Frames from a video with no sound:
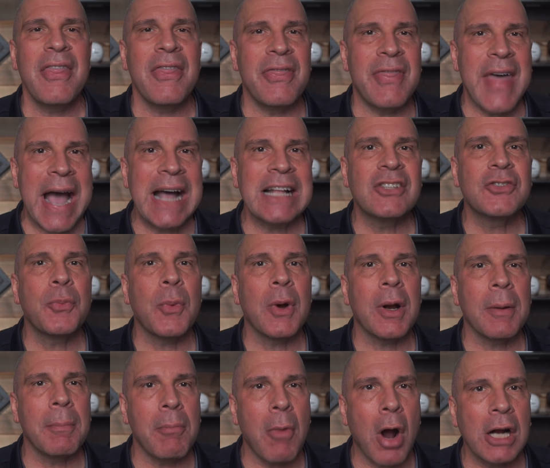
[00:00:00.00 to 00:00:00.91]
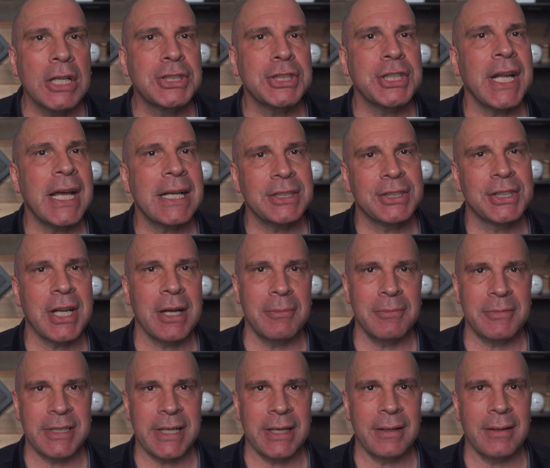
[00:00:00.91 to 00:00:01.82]
That's where Margin Edge
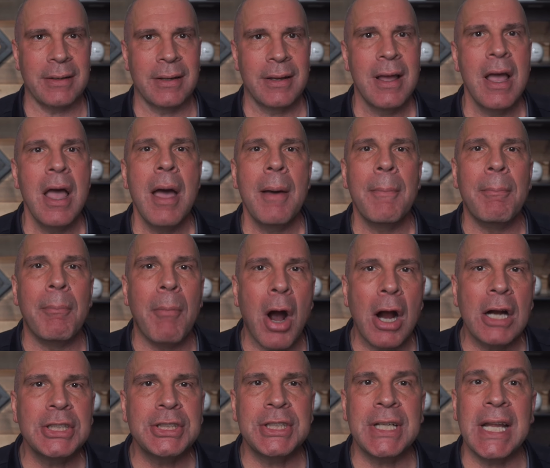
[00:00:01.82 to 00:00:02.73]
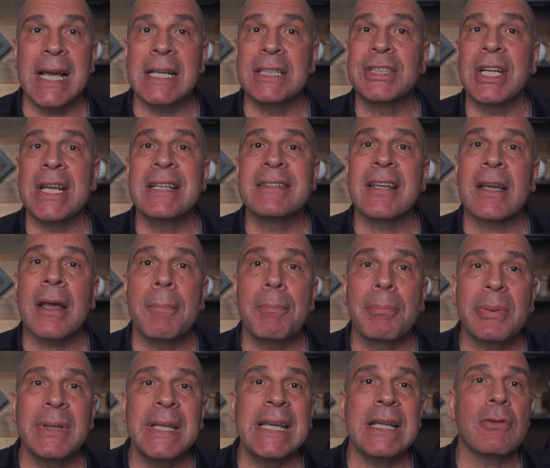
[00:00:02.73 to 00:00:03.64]
comes in. Margin Edge is a
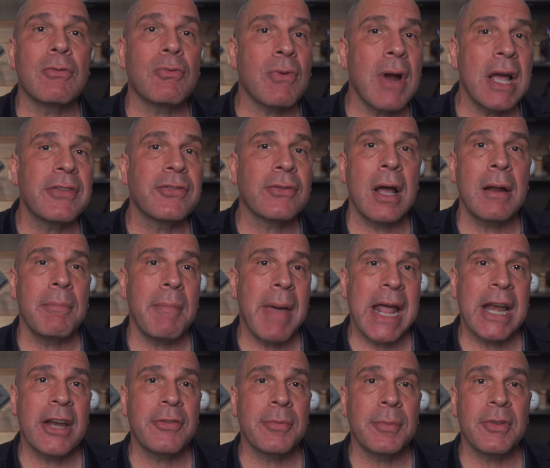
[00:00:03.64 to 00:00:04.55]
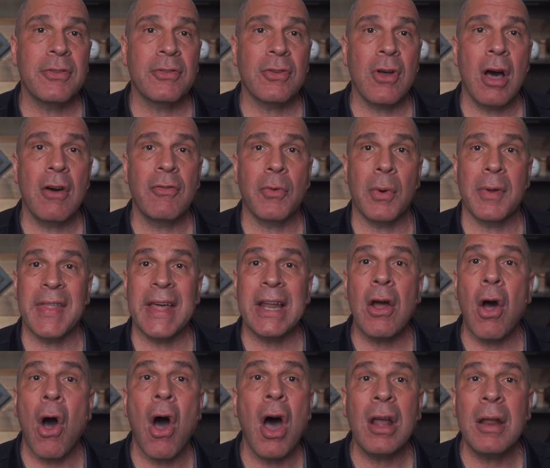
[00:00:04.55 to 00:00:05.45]
complete restaurant management software that
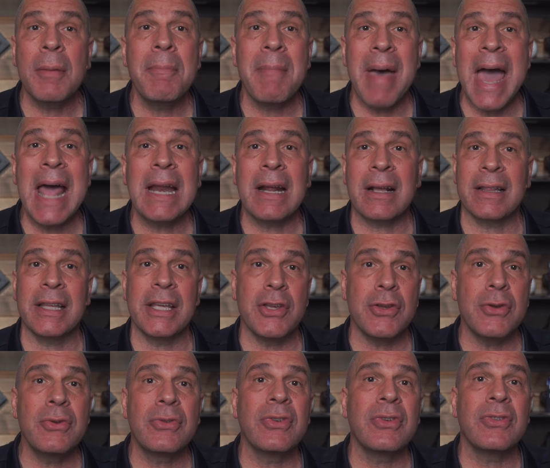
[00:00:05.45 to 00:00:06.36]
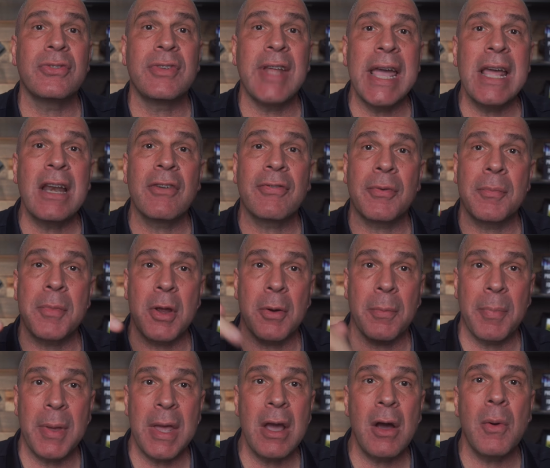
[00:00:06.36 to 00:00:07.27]
automatically uses data from your
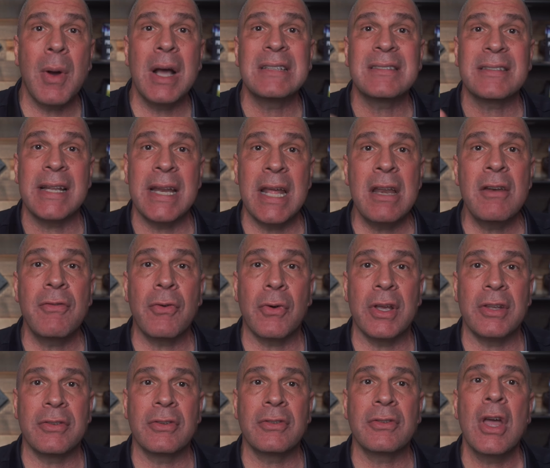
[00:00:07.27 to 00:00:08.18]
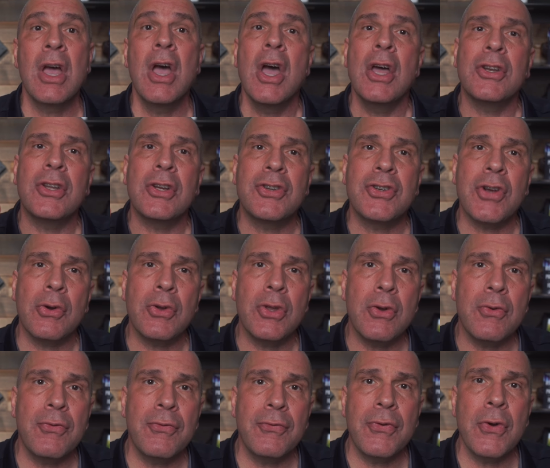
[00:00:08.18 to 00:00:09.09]
POS and invoices to show
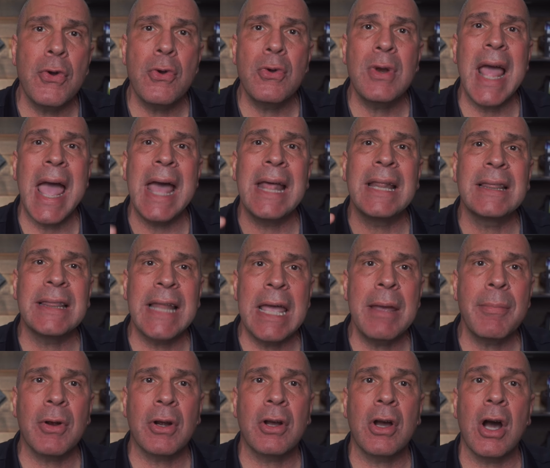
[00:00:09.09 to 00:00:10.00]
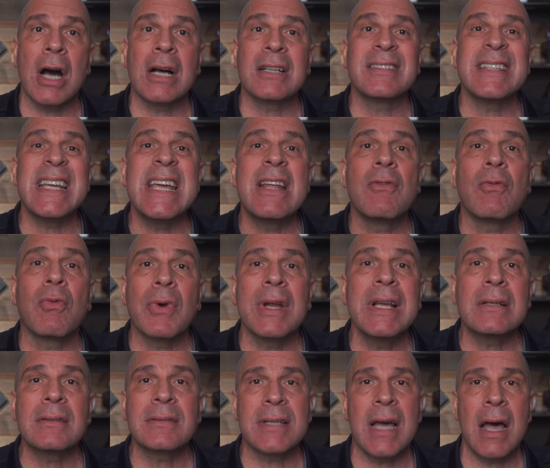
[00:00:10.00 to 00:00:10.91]
you food and labor costs in
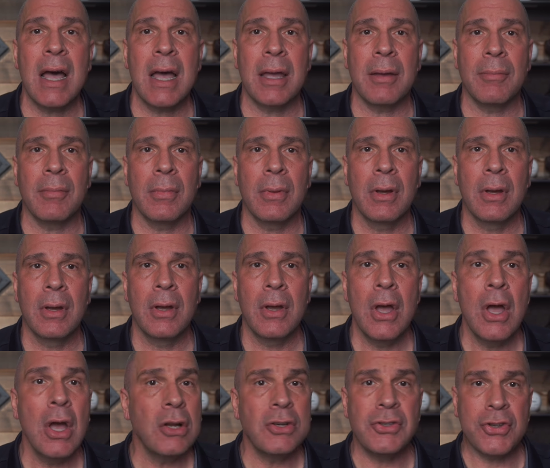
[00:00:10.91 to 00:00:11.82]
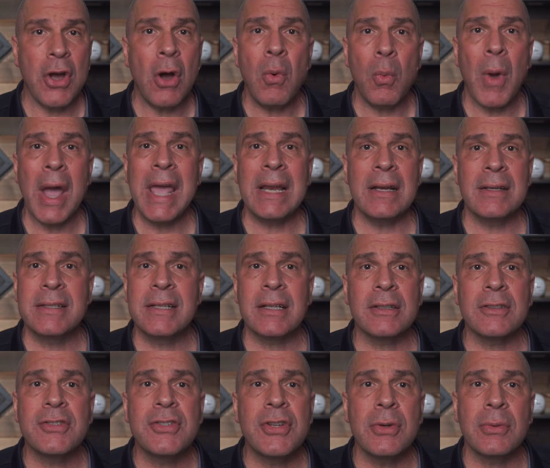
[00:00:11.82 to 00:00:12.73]
real time. Don't wait
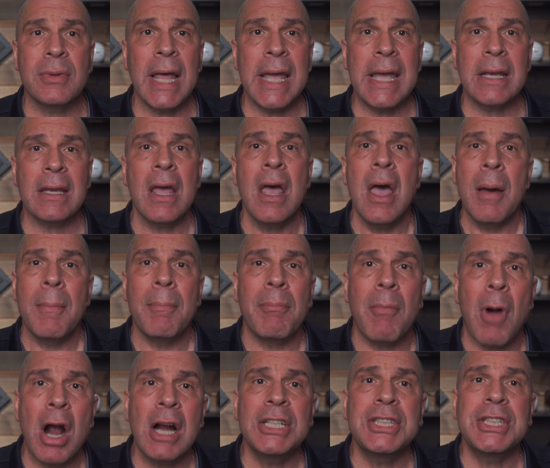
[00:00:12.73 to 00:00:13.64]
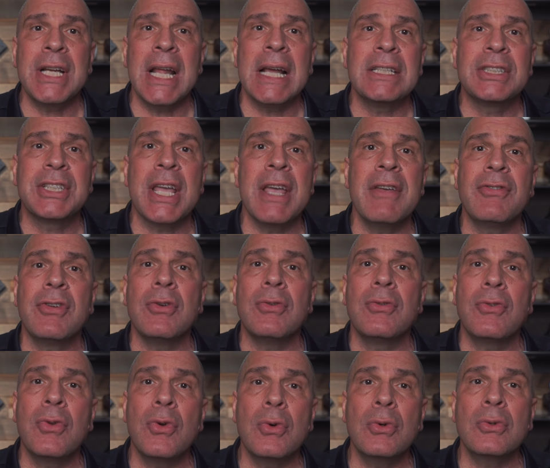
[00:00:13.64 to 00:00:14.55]
until it's too late. Margin Edge gives you
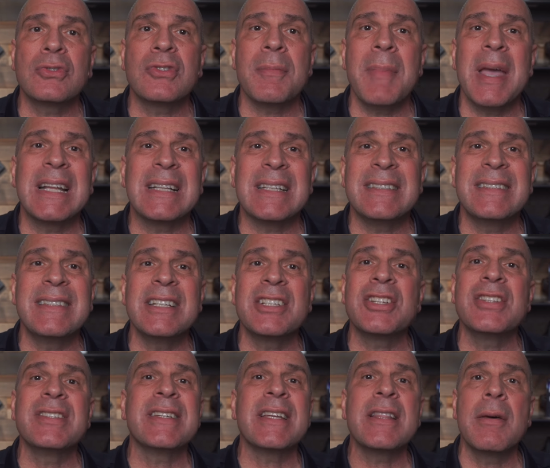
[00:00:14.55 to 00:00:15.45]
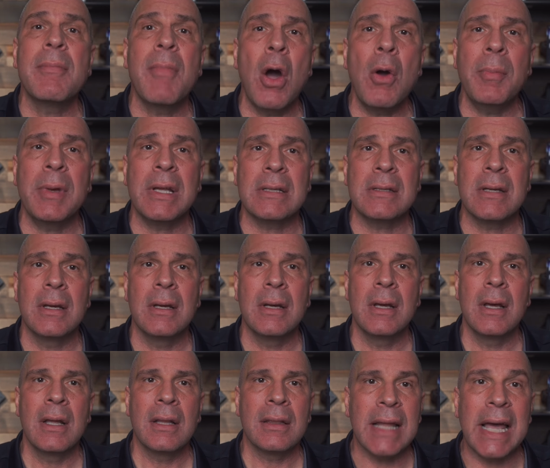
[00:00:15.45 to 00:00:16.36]
tools to make decisions in the moment,
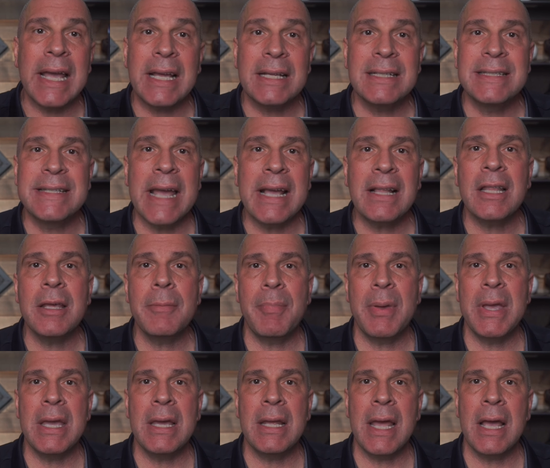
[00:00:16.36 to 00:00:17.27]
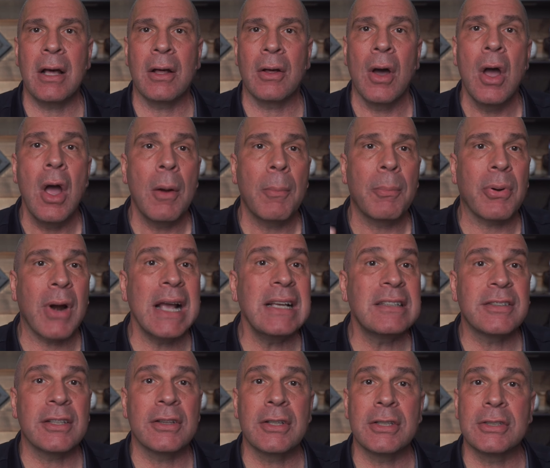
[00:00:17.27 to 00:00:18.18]
like a daily P&L,
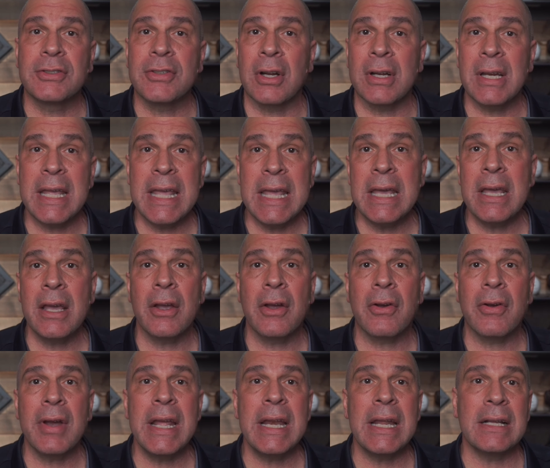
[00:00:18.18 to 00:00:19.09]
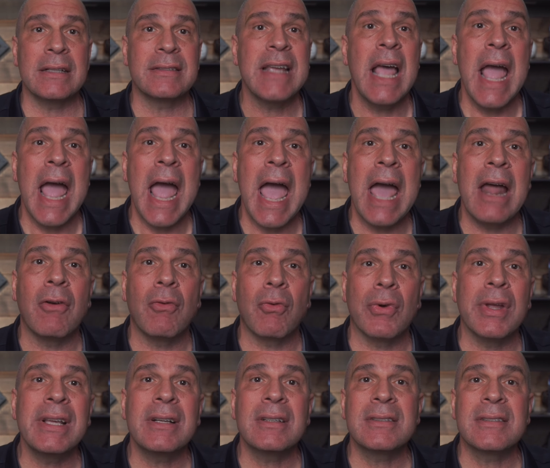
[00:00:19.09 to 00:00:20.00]
price alerts on key ingredients, and
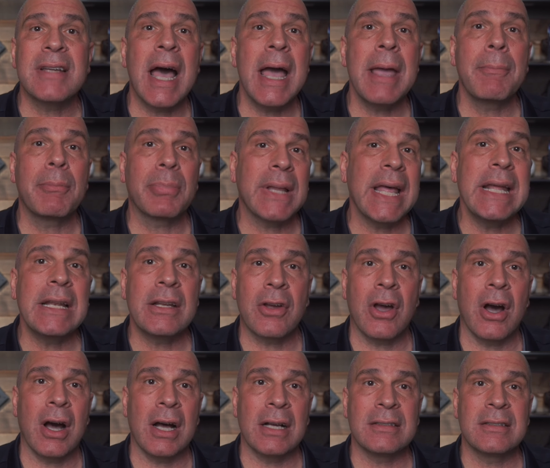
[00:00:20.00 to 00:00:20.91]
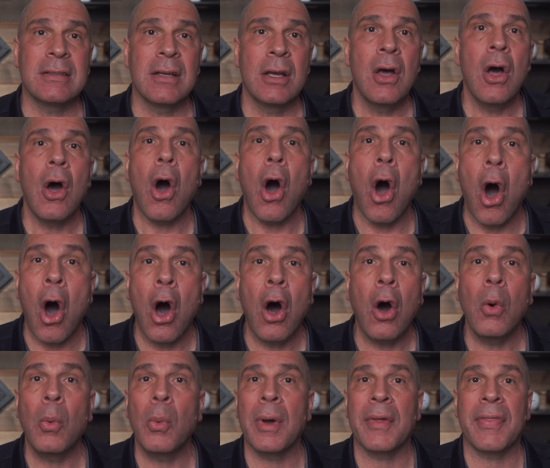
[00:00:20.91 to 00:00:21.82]
real-time plate costs,
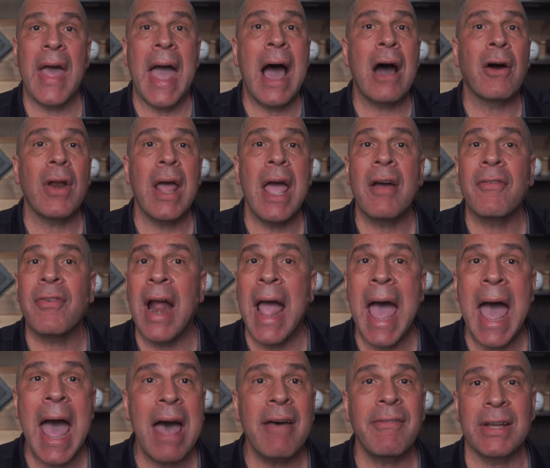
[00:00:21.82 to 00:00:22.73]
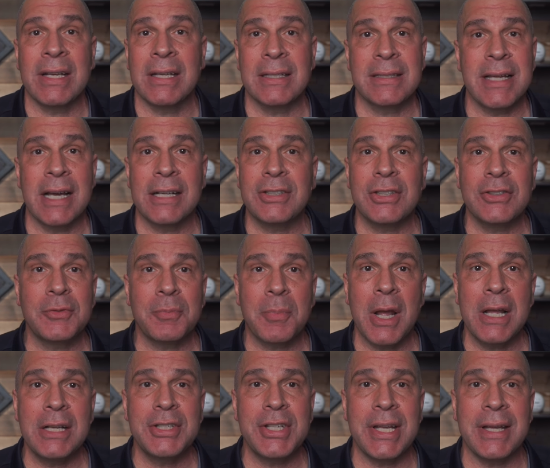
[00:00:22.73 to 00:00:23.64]
all without ever having to touch a
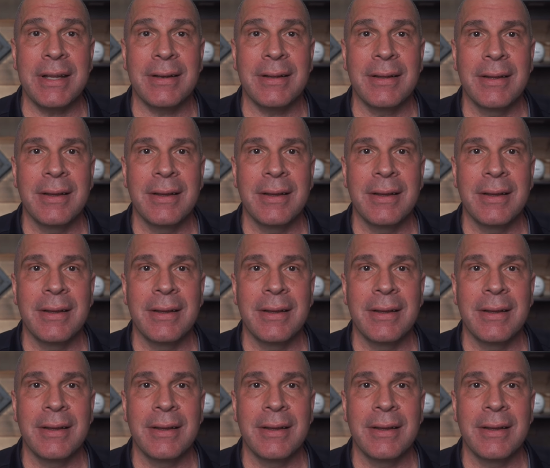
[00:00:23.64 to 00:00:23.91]
spreadsheet.